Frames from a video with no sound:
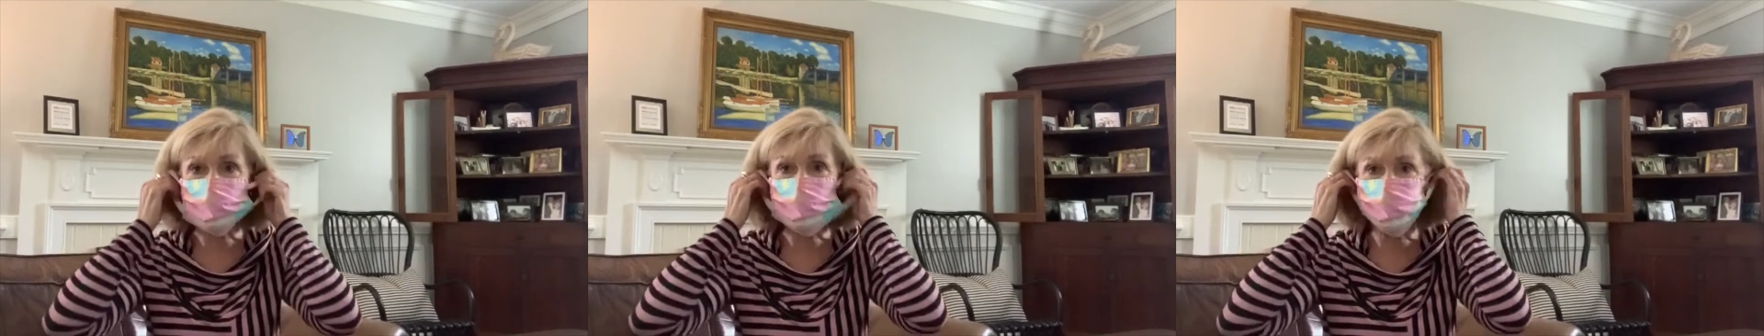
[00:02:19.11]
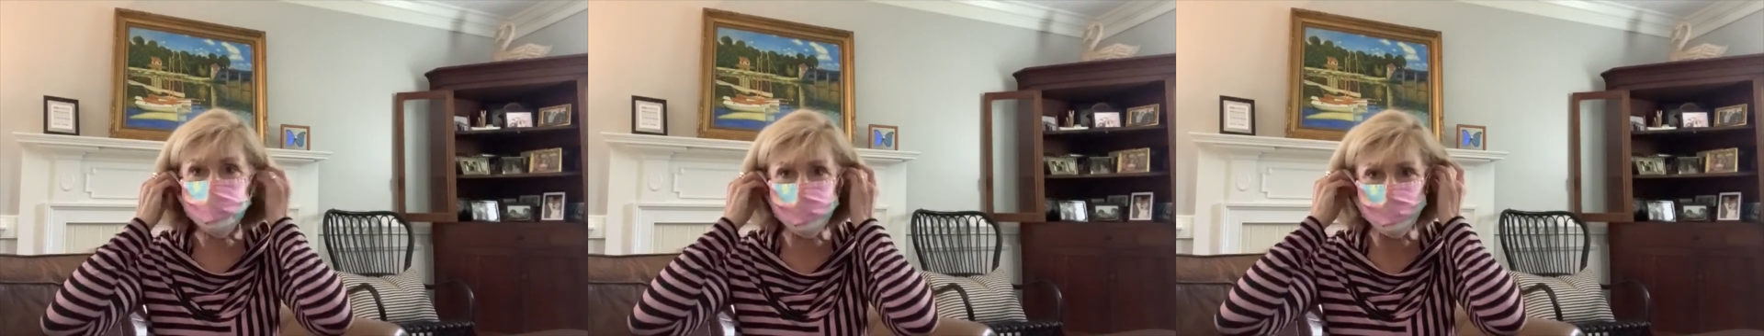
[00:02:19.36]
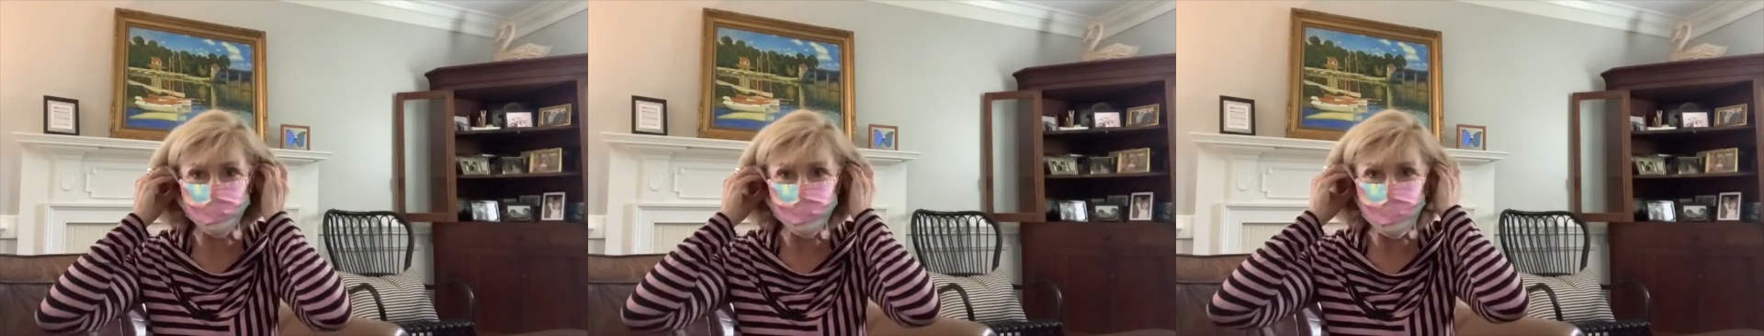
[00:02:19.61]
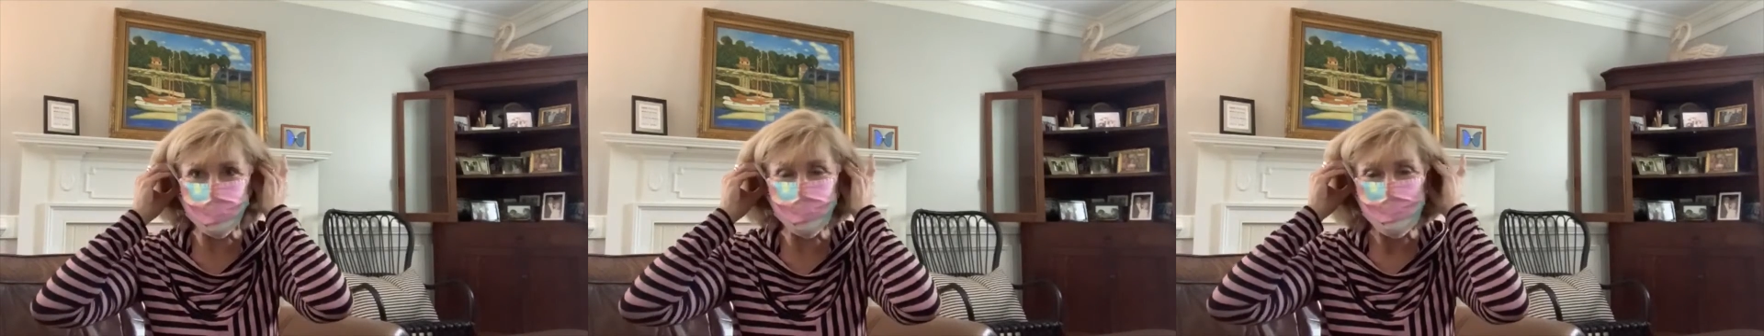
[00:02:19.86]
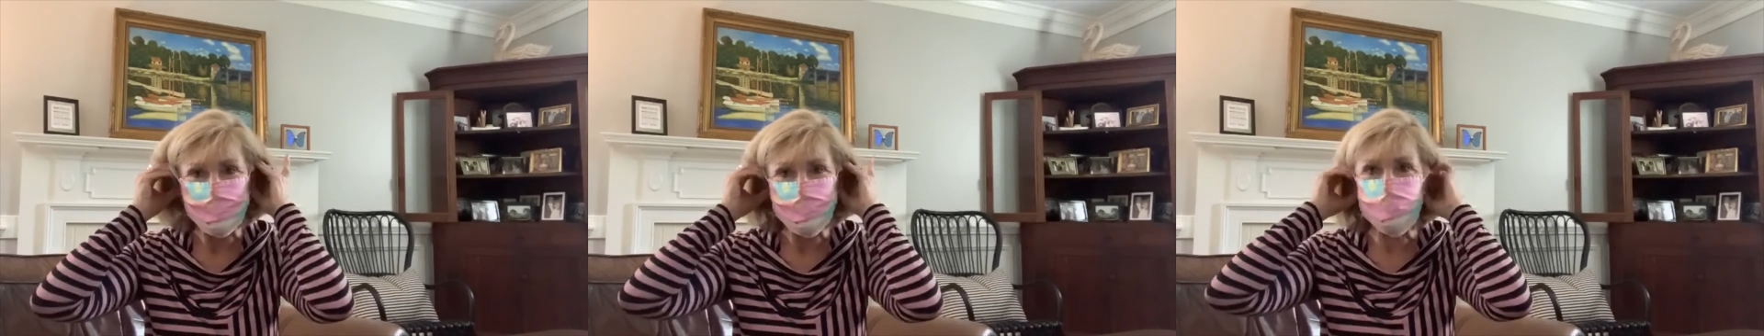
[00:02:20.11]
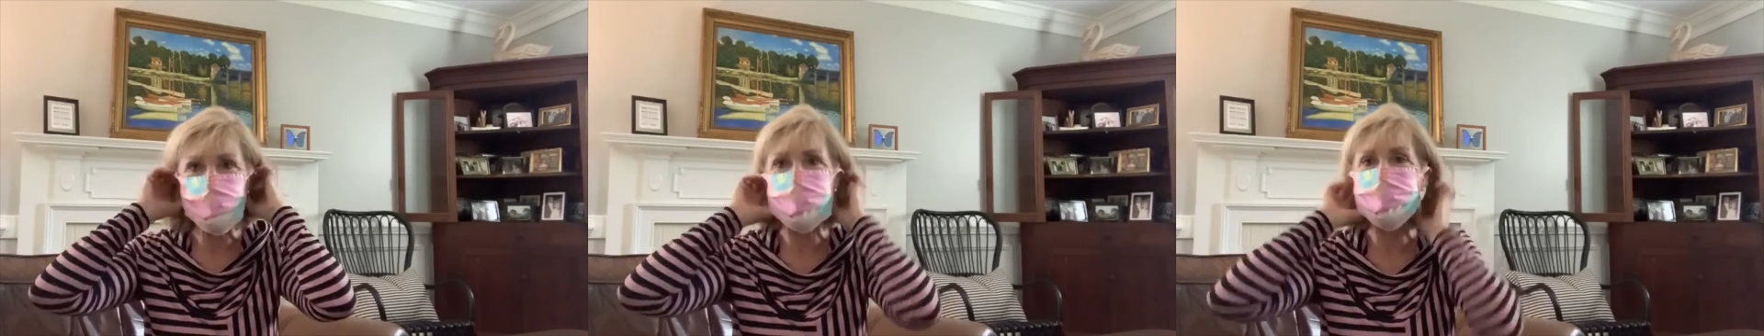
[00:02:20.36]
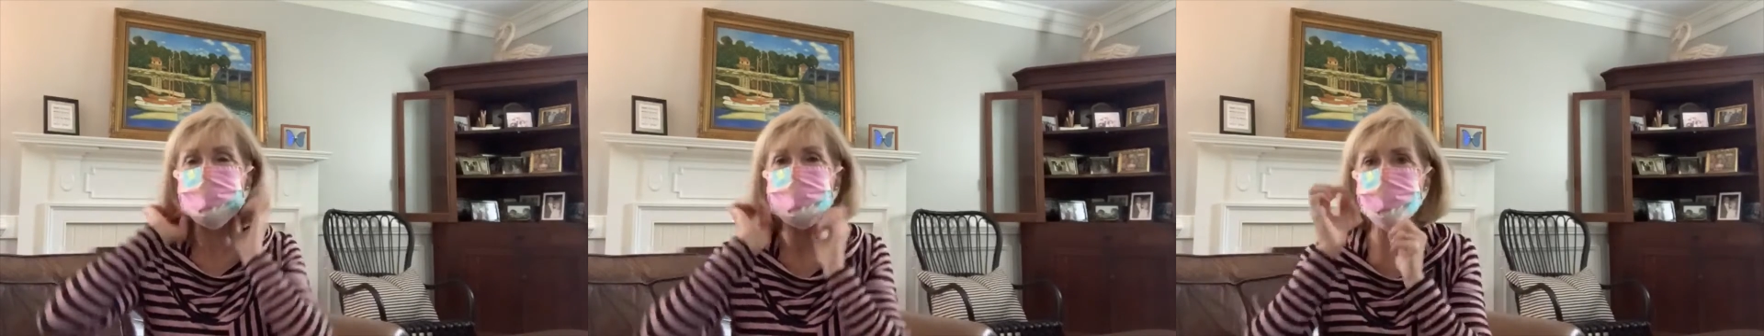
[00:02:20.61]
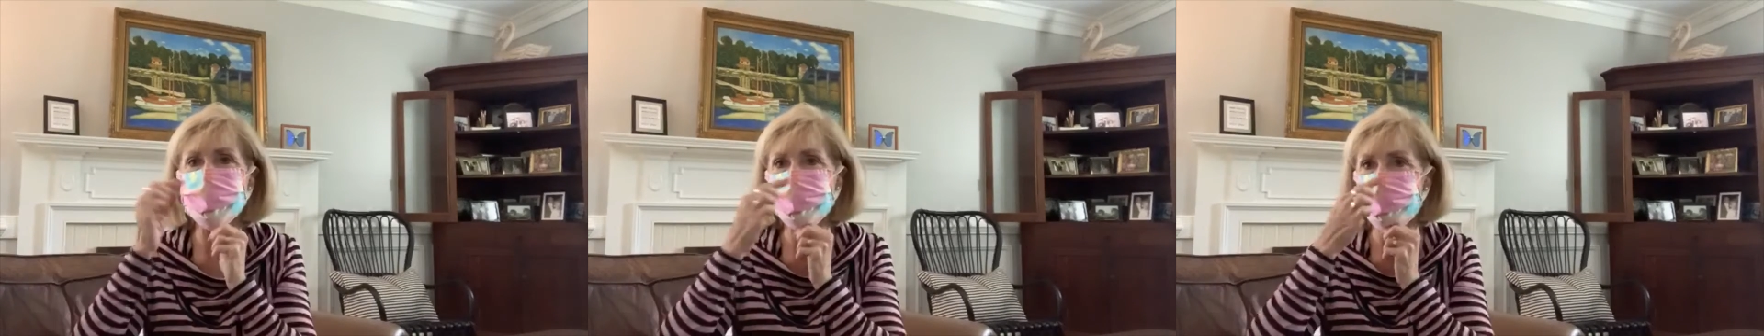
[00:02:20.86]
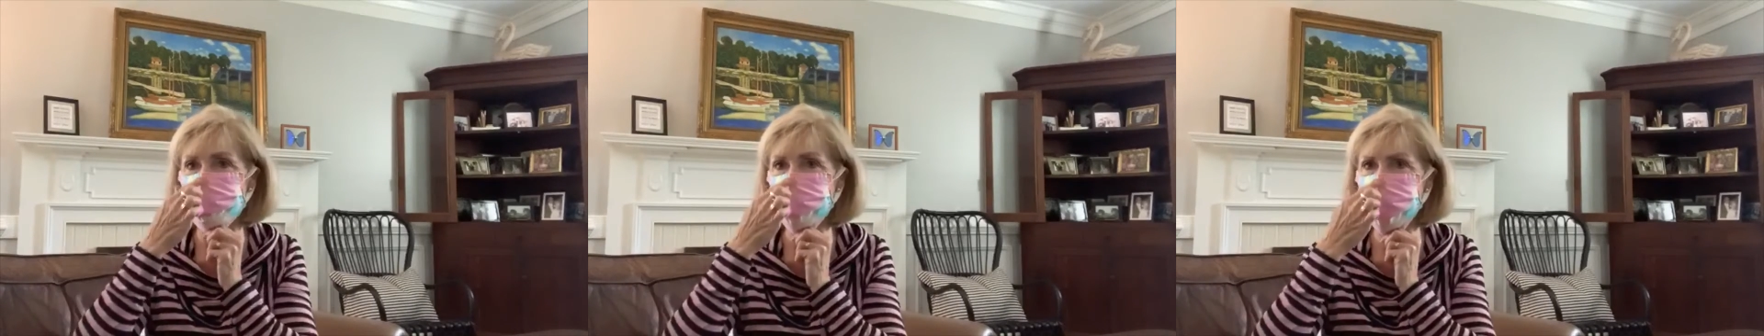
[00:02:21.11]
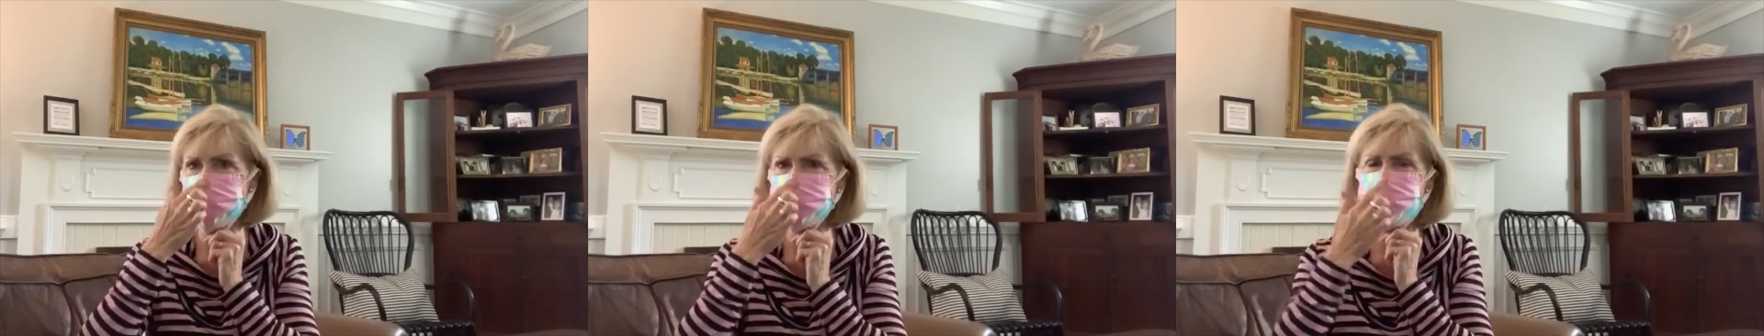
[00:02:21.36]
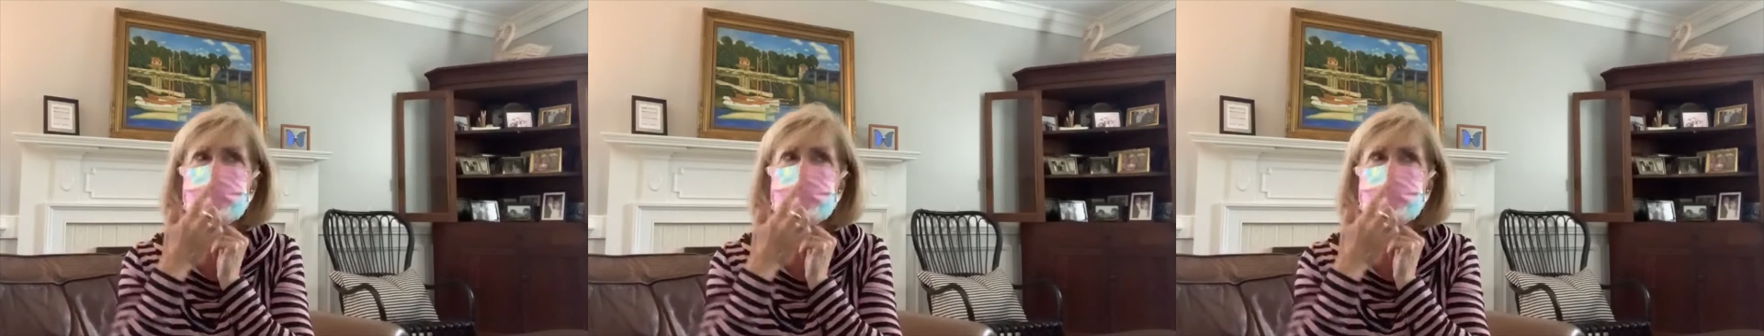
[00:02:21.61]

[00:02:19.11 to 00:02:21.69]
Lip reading: what if we wear our mask?